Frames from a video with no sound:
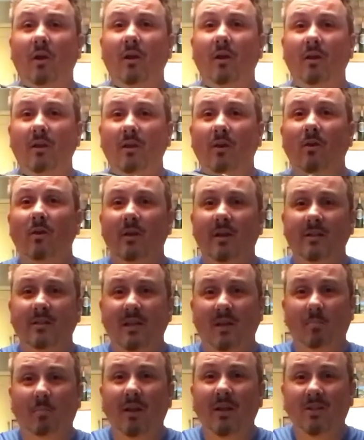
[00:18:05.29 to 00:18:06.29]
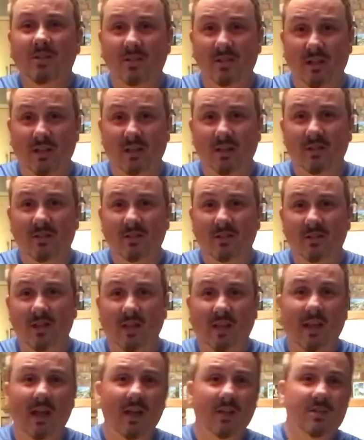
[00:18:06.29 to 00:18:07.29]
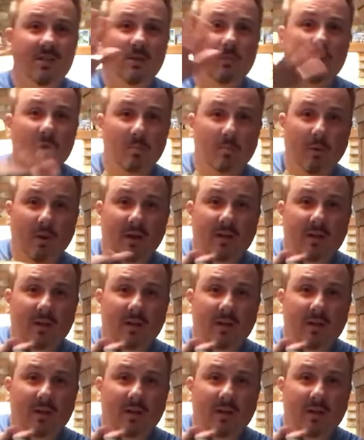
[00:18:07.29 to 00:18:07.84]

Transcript: You know, it's like pinching it. It's just like catching it with a book.